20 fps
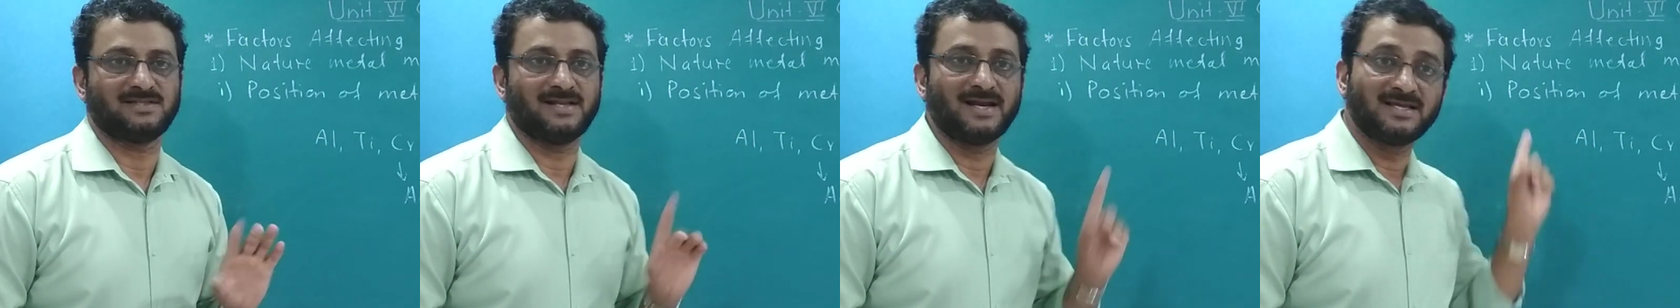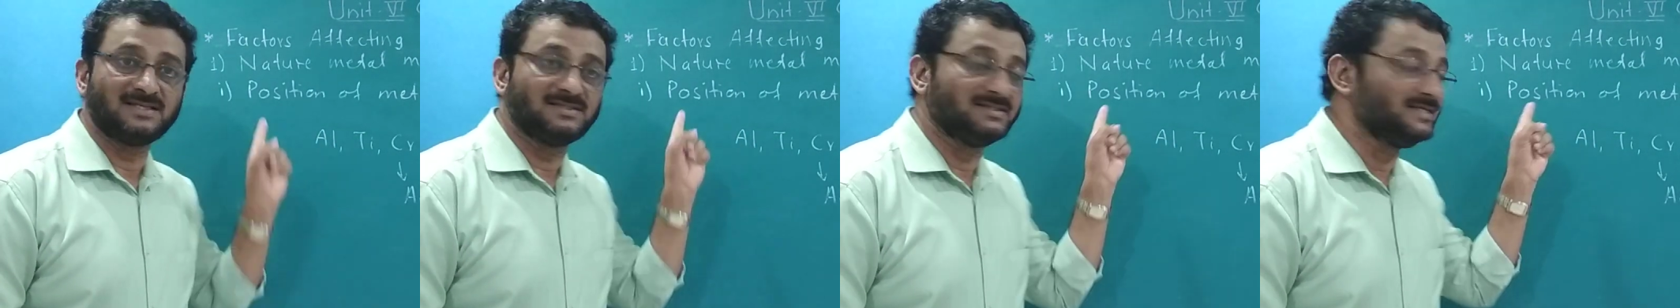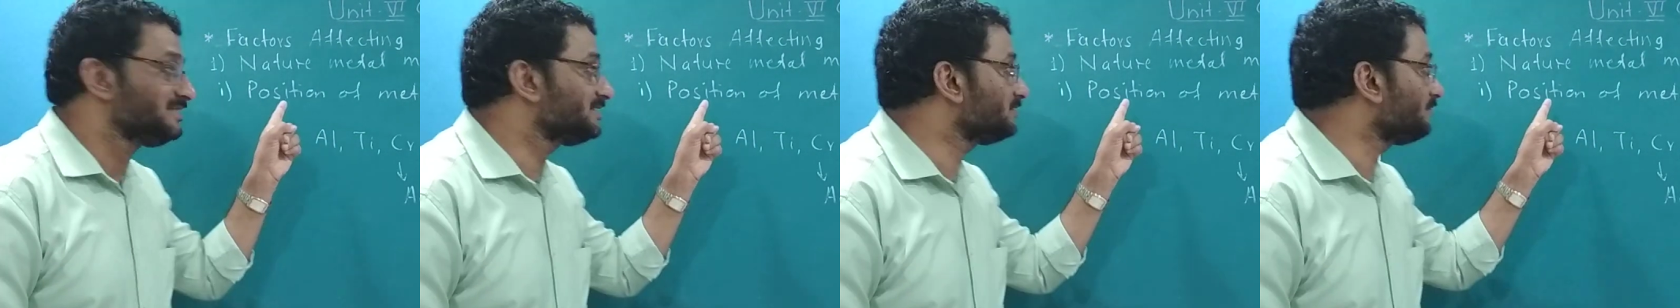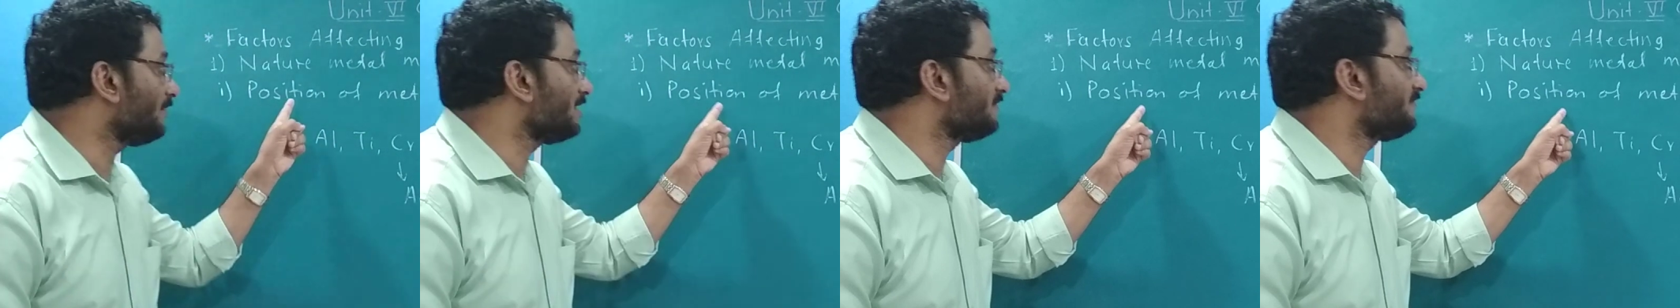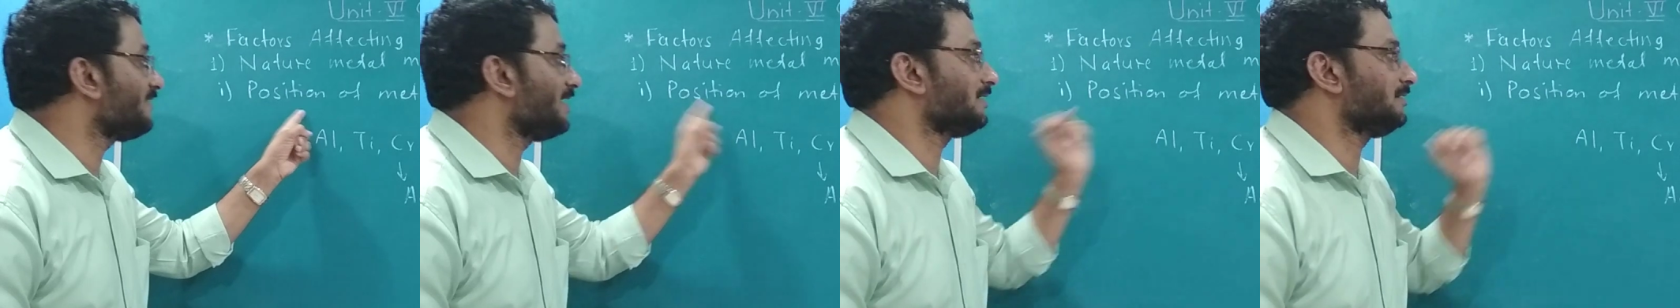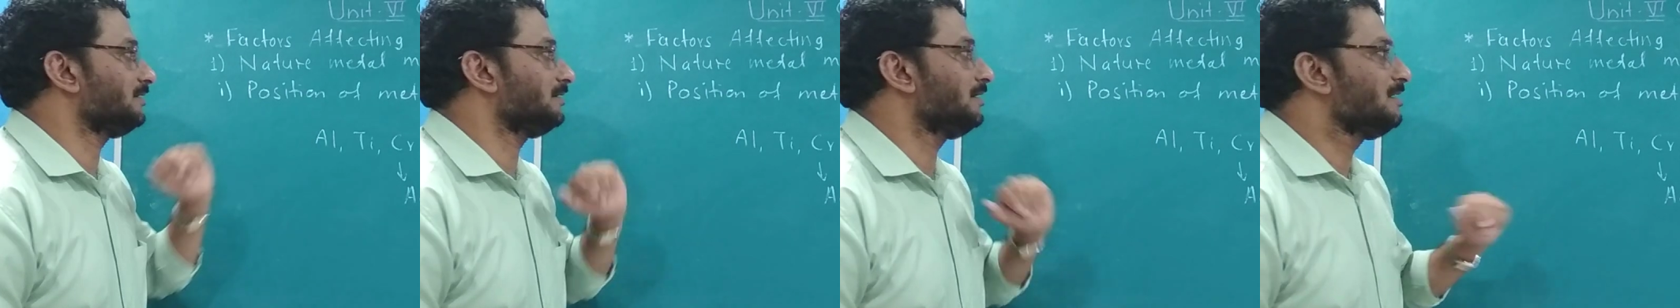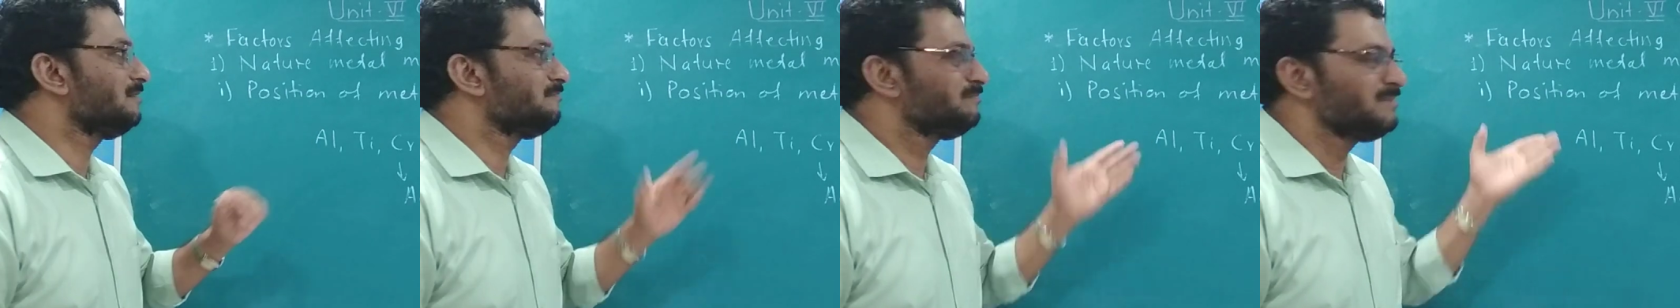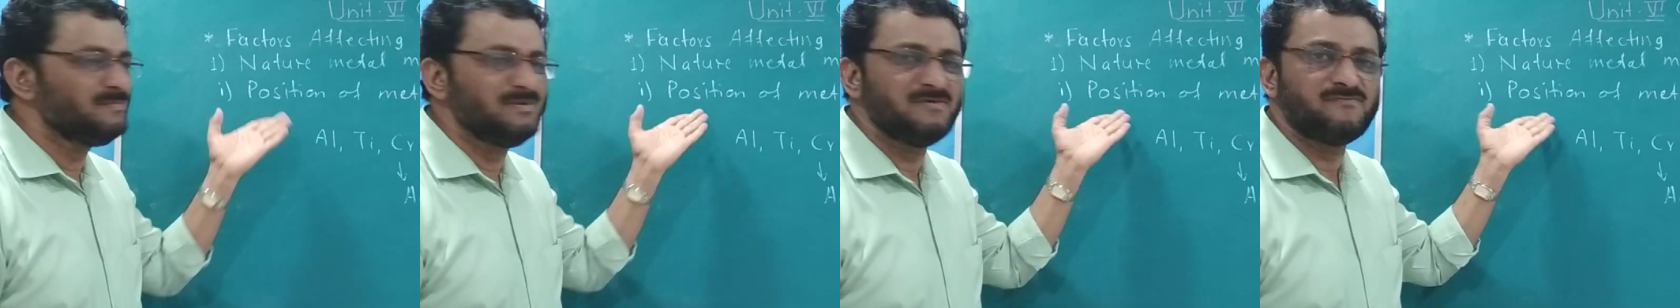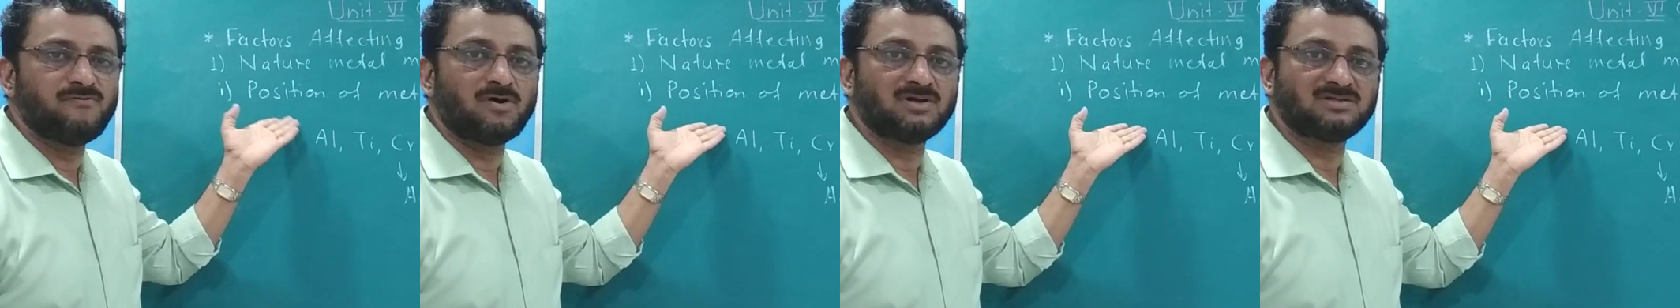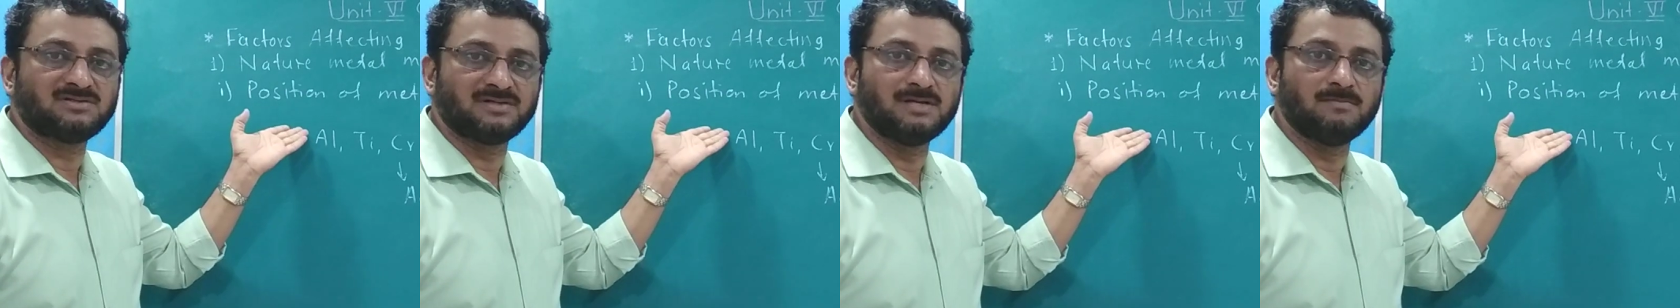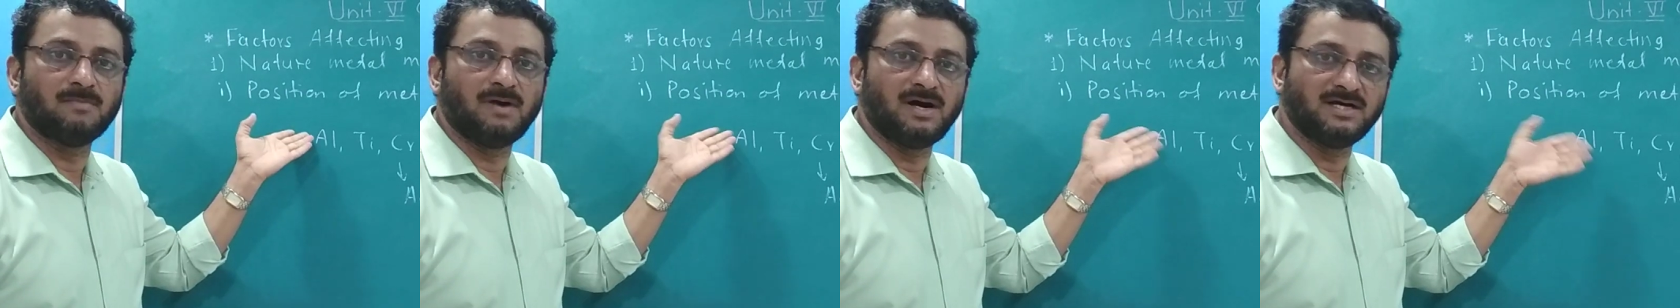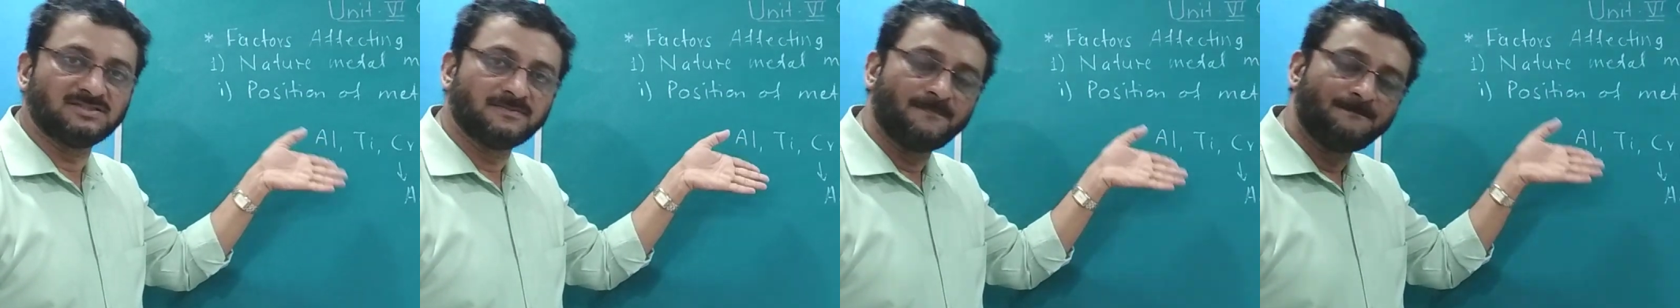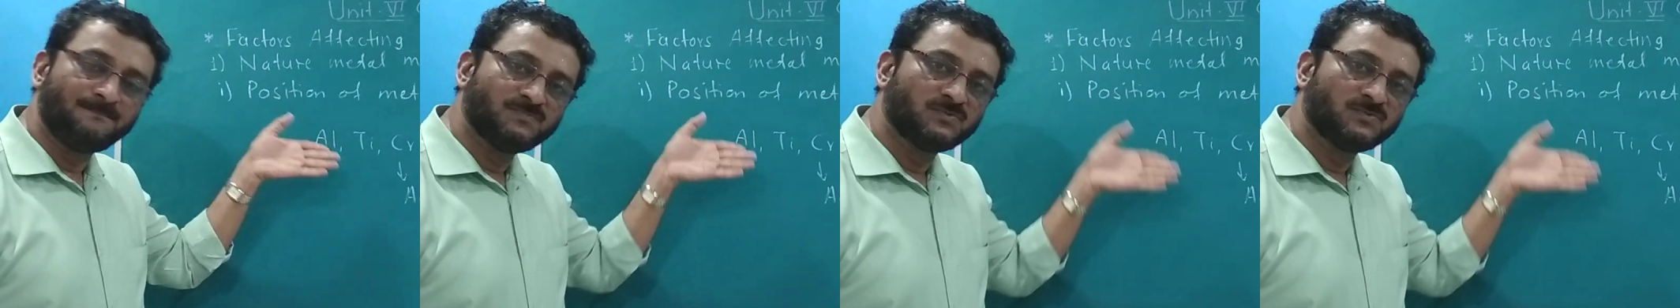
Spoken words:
Like this is one factor, maybe for 3 marks.